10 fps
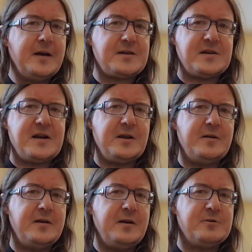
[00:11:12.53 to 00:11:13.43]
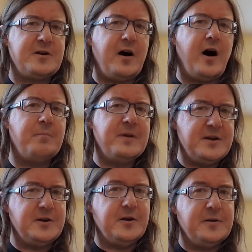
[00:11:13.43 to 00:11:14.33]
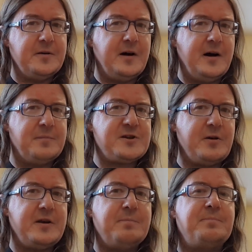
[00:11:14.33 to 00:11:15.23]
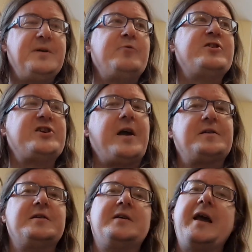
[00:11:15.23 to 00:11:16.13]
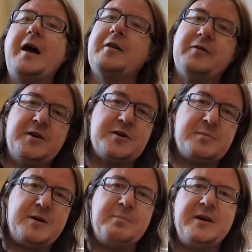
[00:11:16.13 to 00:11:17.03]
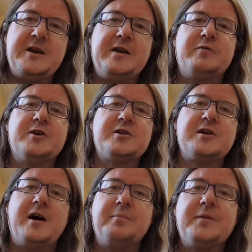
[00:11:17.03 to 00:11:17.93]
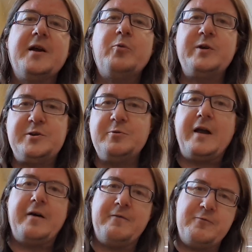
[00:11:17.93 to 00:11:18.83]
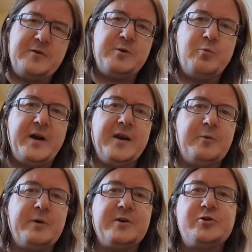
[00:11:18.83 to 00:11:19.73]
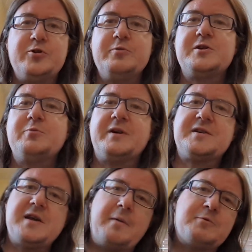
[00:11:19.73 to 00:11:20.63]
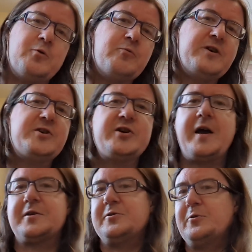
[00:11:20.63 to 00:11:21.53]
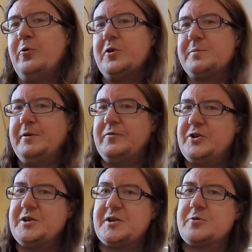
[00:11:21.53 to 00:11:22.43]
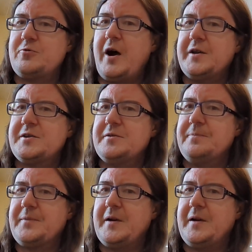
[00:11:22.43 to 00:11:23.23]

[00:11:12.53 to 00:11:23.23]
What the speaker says: As I said, he was an Arminian, so he rejected Calvinism. He believed that we do have free will and we can choose to accept or reject the gospel of Jesus Christ.